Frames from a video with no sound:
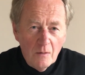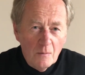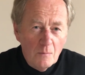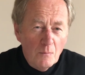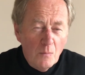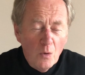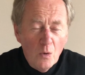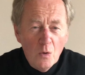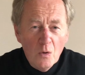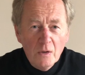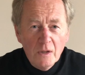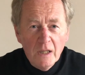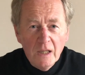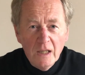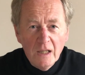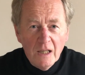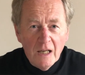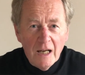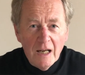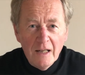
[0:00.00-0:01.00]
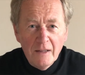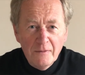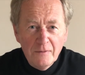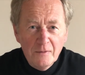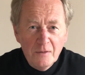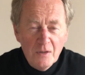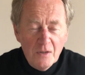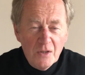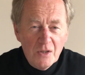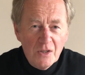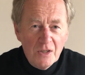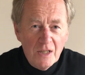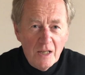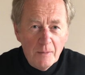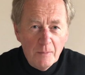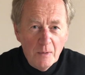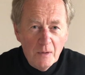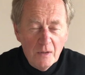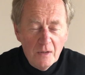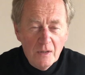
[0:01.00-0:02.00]
morning after the
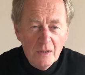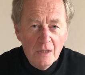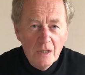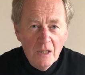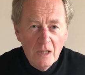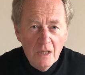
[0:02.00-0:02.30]
Sabbath.